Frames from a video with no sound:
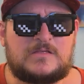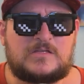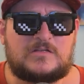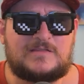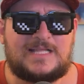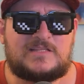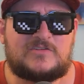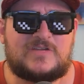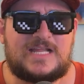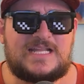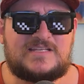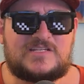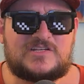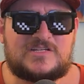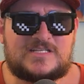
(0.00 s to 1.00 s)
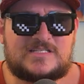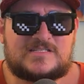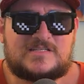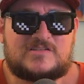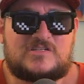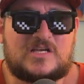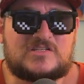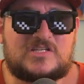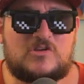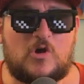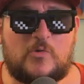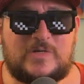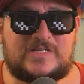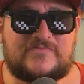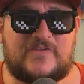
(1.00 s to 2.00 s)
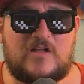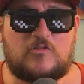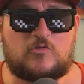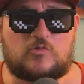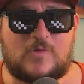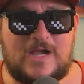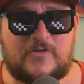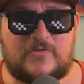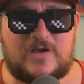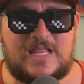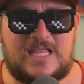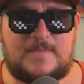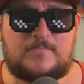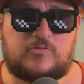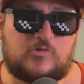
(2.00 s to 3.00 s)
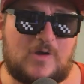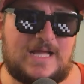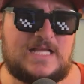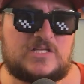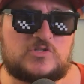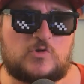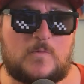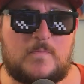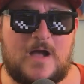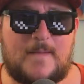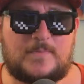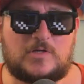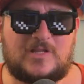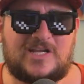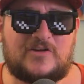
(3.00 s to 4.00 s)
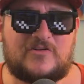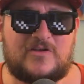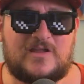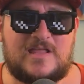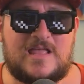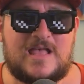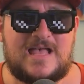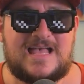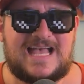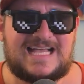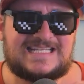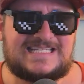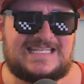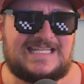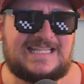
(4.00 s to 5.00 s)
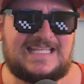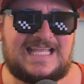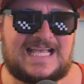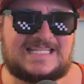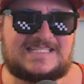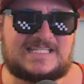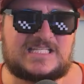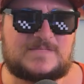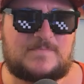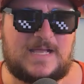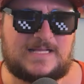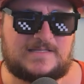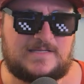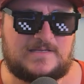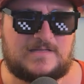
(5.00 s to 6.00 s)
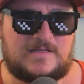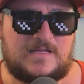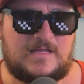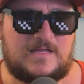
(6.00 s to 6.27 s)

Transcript: Collector interest doesn't always follow rarity, price, or popularity as neatly as expected.